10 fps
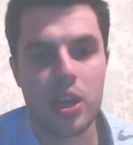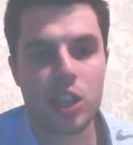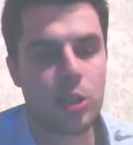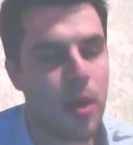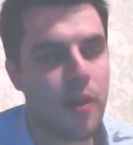
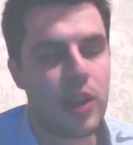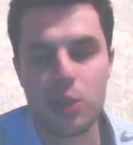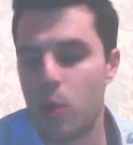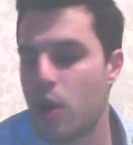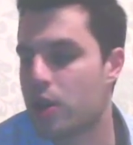smothered
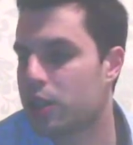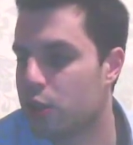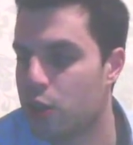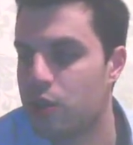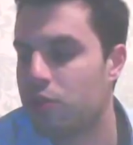his work
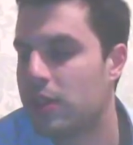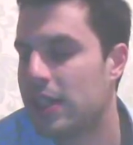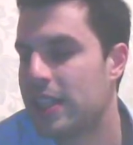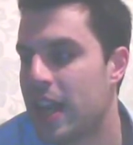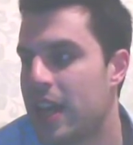and couldn't
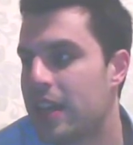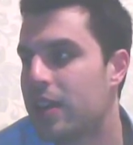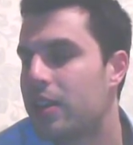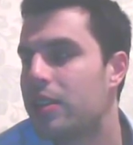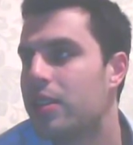really
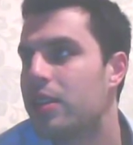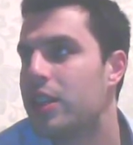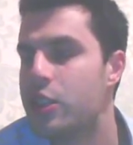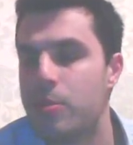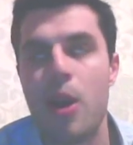take
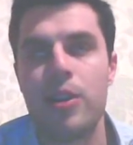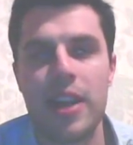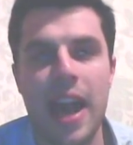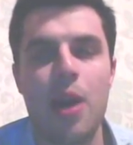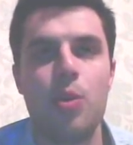his
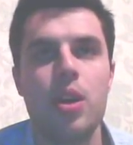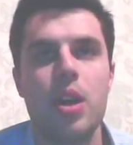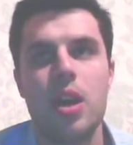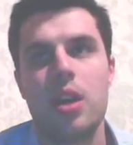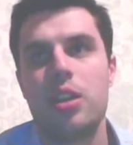opponent out.
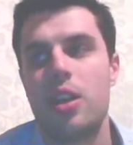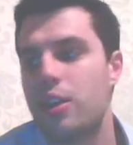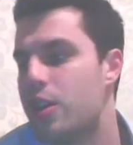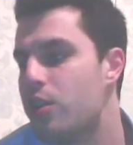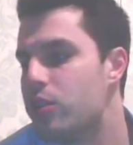You know,
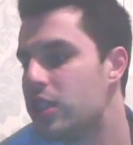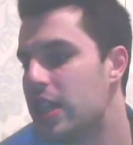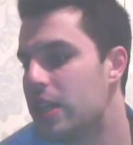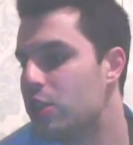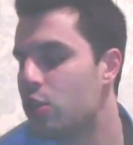you don't
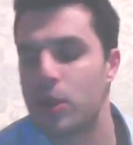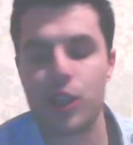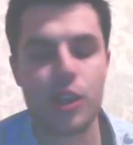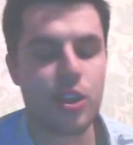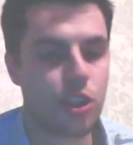see too
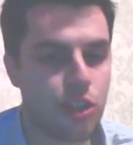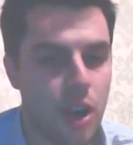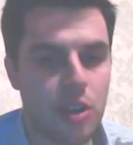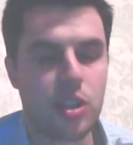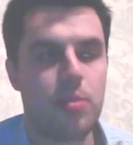much
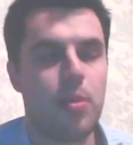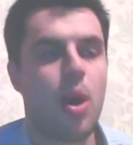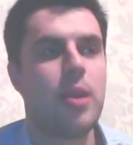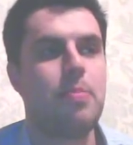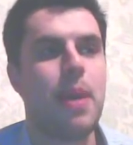construction
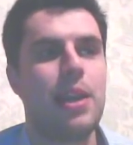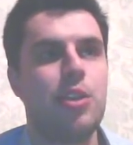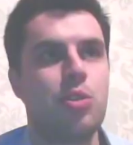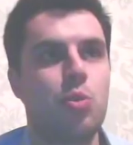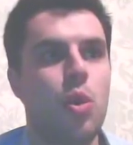behind
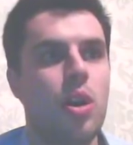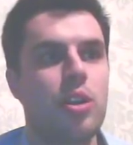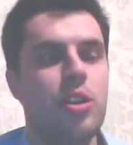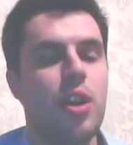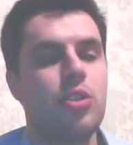Bellew's
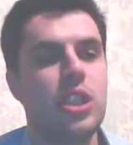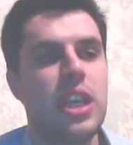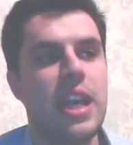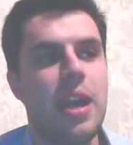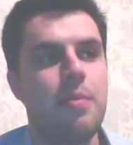work. You don't
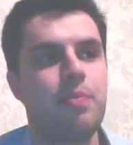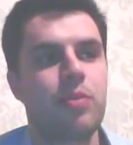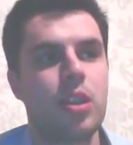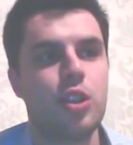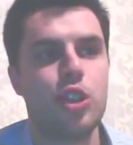see him
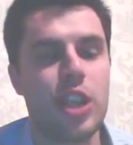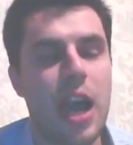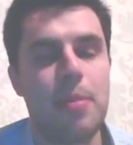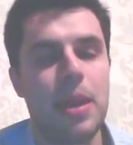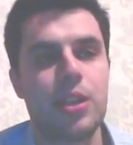
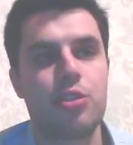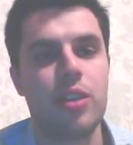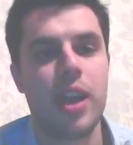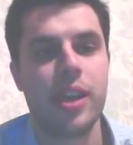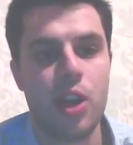jabbing to
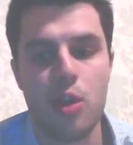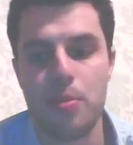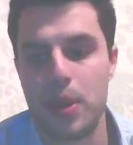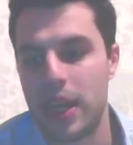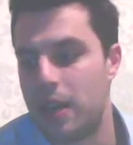create an
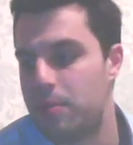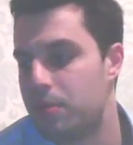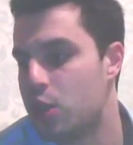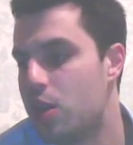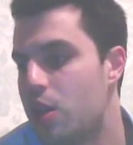opening
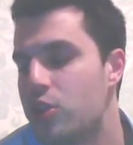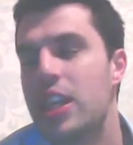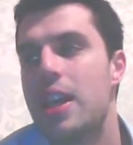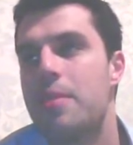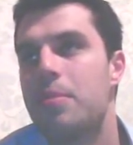in. You don't
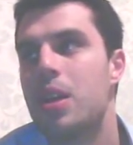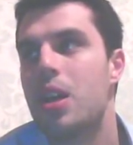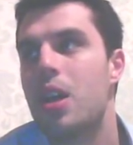see him